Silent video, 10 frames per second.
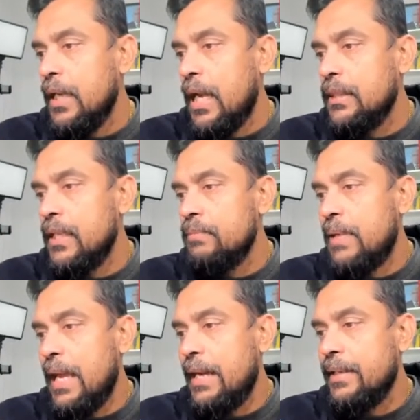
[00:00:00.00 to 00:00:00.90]
and then
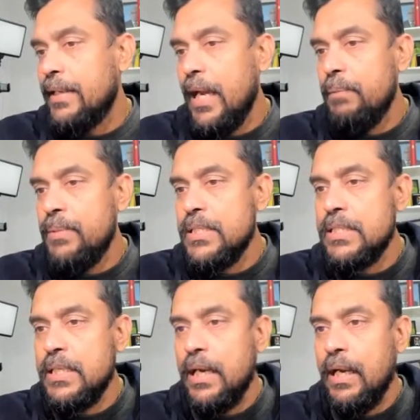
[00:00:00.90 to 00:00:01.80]
plan type is
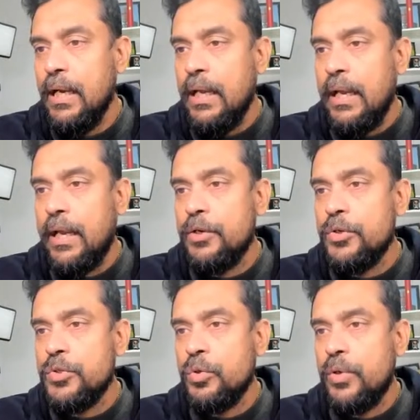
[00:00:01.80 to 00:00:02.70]
there,
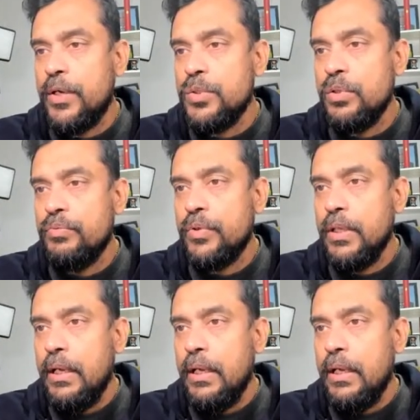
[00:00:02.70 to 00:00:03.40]
and so on and so forth.